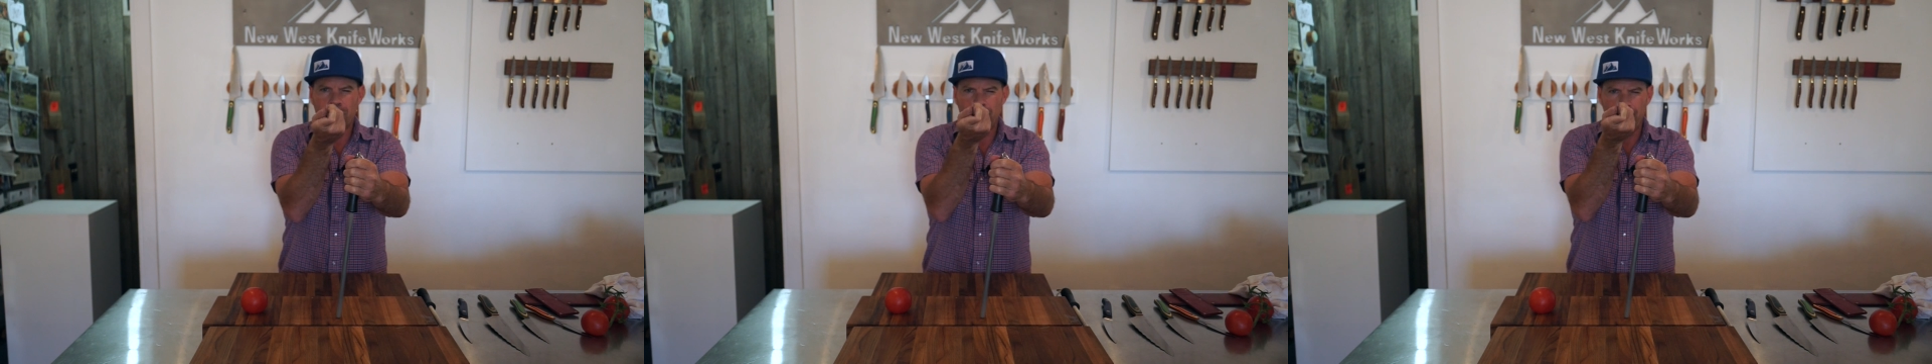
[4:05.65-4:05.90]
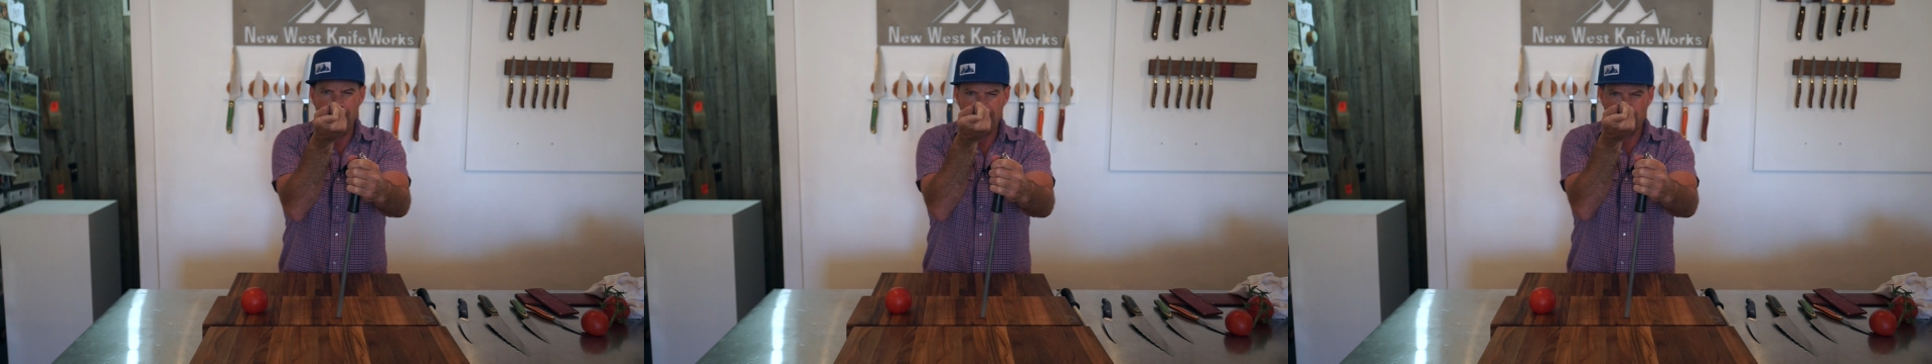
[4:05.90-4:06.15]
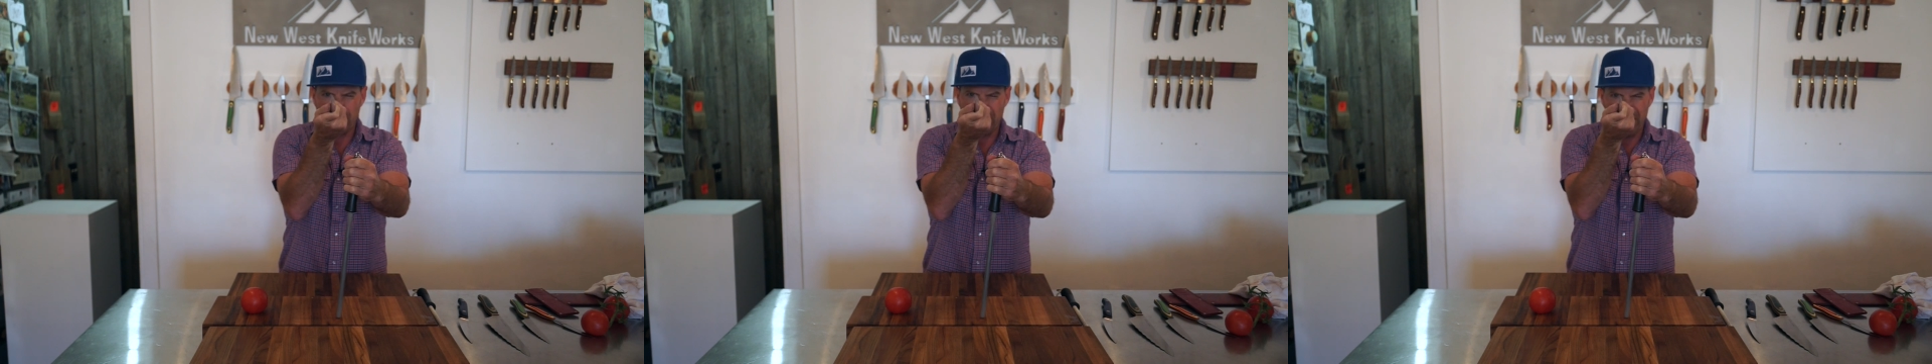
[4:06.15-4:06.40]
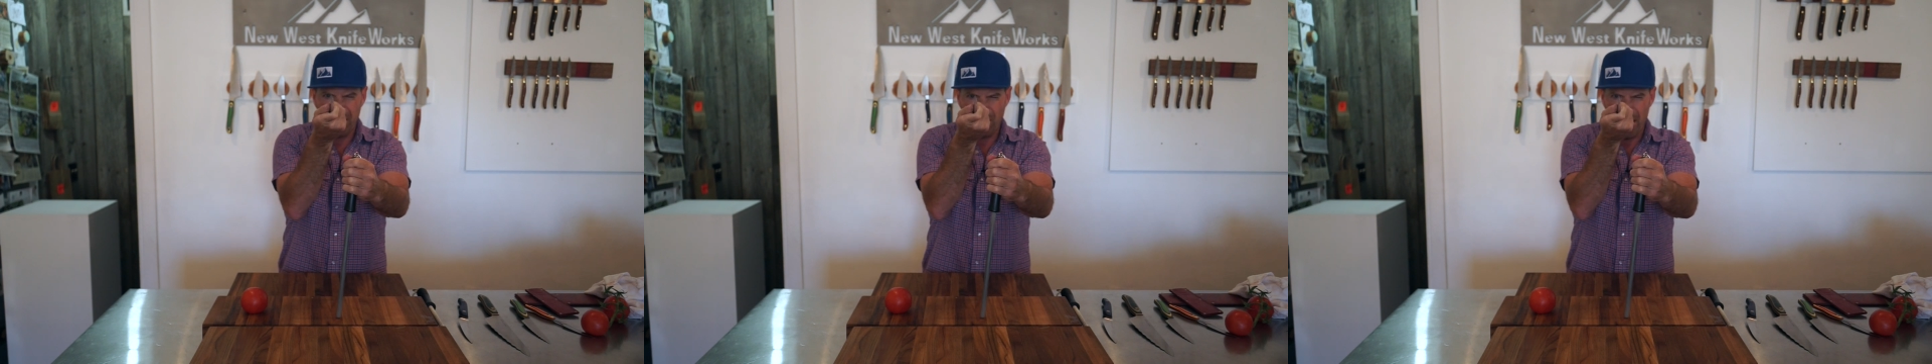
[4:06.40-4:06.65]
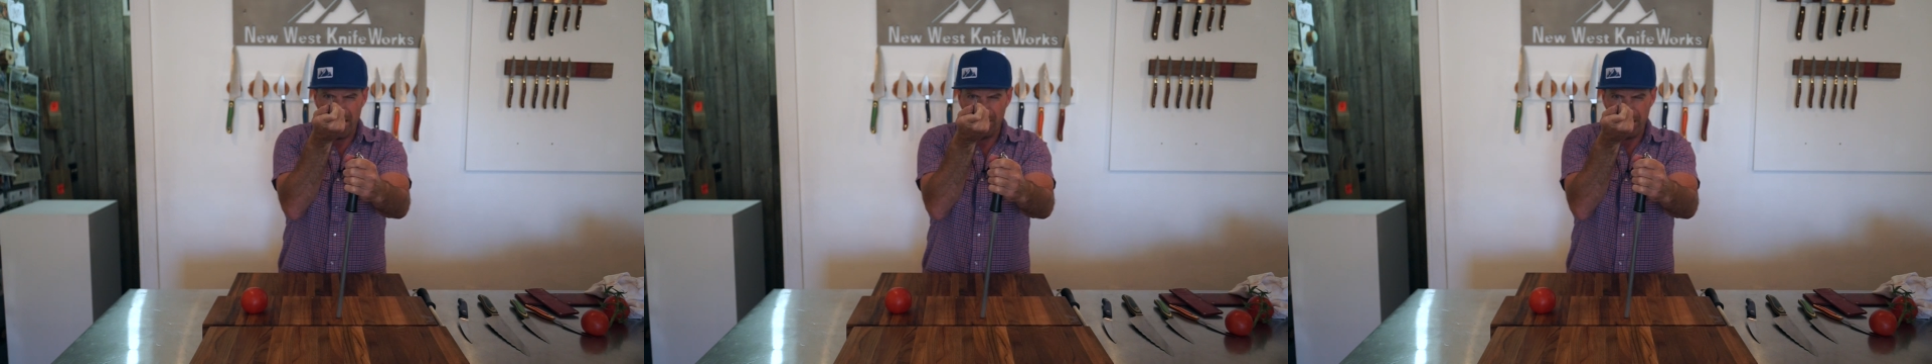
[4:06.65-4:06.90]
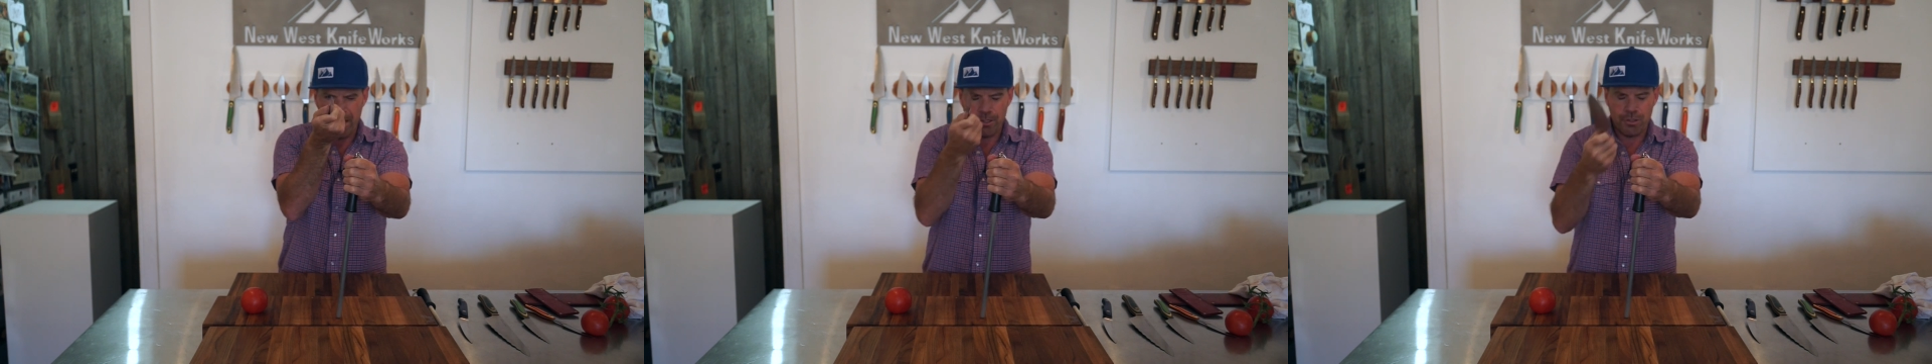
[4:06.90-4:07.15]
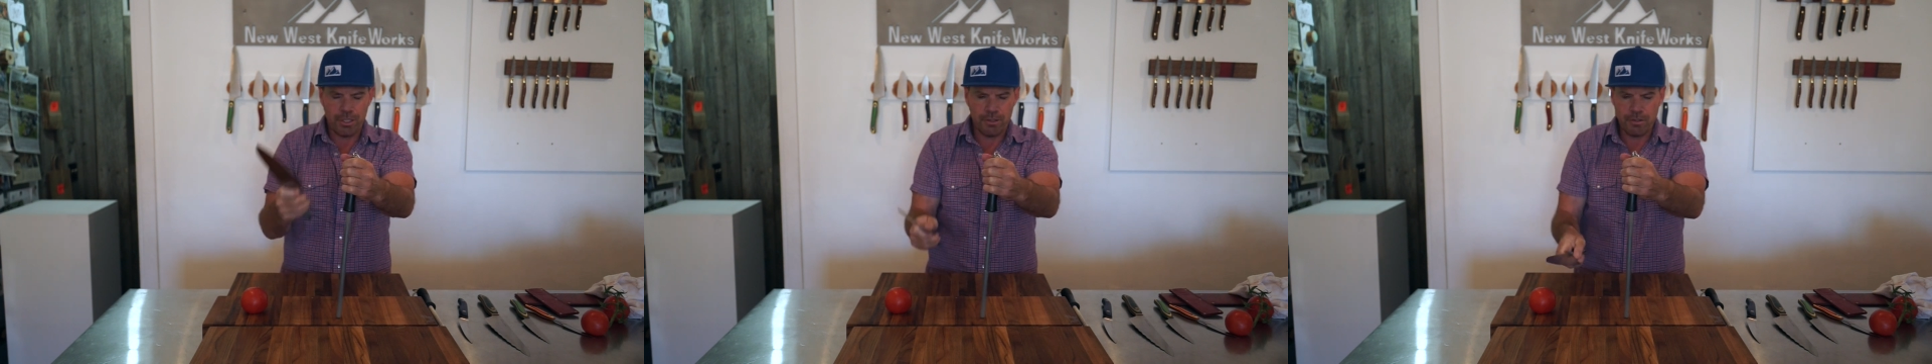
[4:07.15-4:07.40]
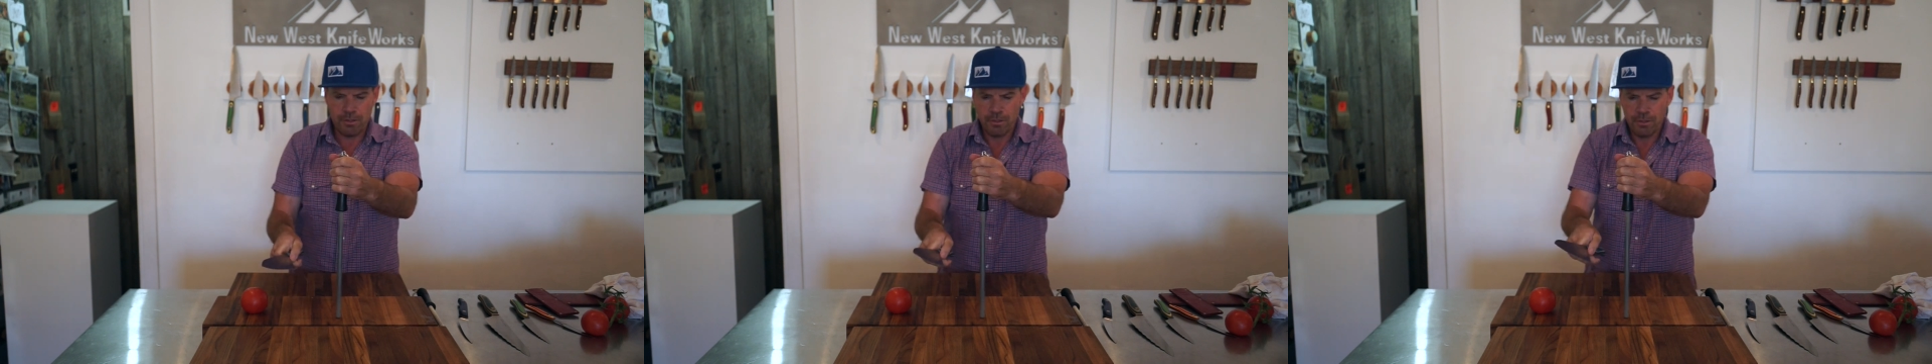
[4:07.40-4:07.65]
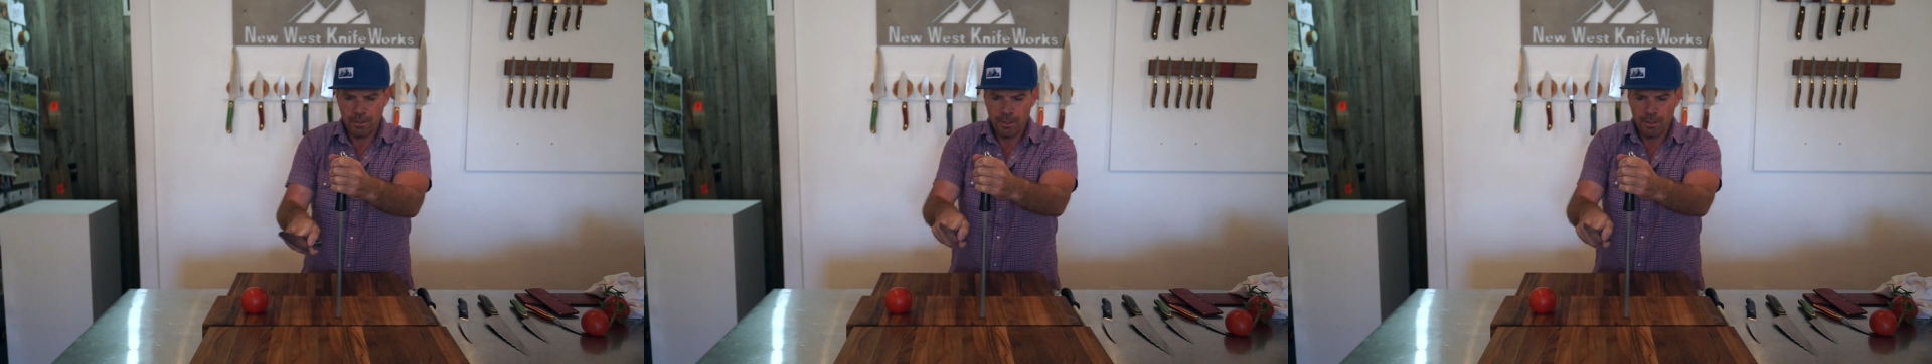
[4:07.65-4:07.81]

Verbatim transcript: are symmetrically ground edges.